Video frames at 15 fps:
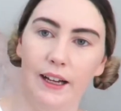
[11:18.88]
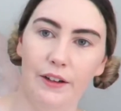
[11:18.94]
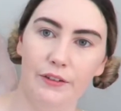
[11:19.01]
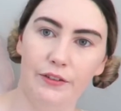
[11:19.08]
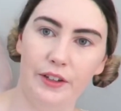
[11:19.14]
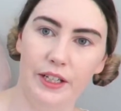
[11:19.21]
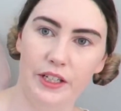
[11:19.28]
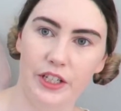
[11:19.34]

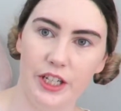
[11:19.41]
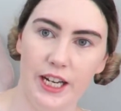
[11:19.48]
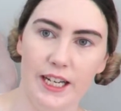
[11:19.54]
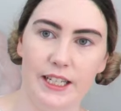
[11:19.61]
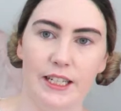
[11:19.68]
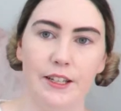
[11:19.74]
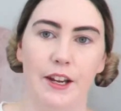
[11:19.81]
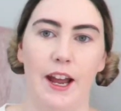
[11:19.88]
fitted
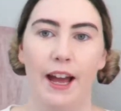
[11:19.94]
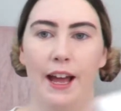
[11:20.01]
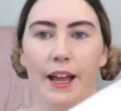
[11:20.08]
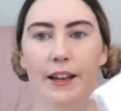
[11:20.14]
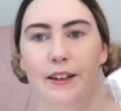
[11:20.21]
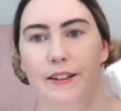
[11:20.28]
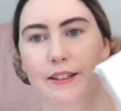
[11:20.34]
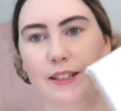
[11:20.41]
sheet
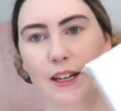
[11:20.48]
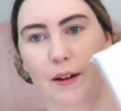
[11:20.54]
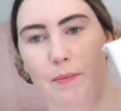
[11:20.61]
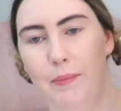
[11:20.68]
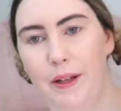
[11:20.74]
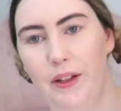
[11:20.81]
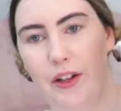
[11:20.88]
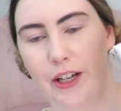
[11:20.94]
and some
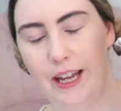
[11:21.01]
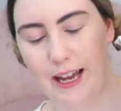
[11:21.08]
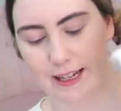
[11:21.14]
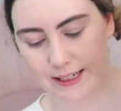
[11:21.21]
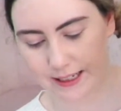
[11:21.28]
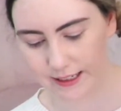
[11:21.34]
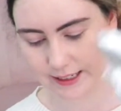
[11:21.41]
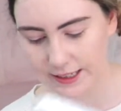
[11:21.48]

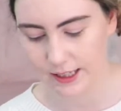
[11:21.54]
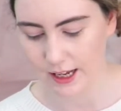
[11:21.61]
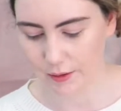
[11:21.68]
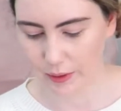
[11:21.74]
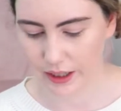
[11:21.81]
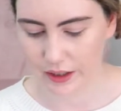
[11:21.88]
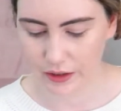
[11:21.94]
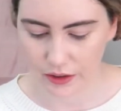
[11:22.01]
pillowcases that
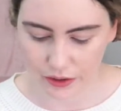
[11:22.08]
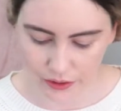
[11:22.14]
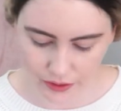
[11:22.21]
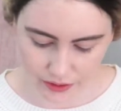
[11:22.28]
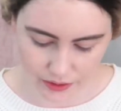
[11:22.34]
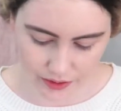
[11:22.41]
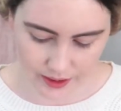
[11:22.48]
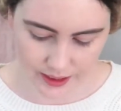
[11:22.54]
we can
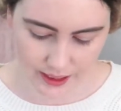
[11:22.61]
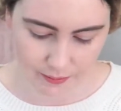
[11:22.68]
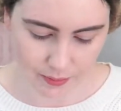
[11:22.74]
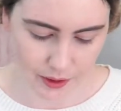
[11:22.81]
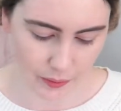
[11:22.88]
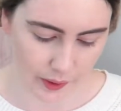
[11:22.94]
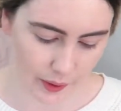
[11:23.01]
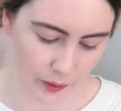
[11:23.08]
use in
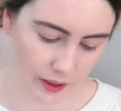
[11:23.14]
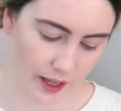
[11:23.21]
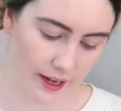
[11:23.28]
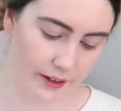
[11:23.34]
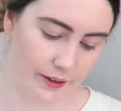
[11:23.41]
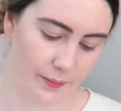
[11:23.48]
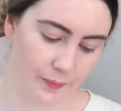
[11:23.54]
between like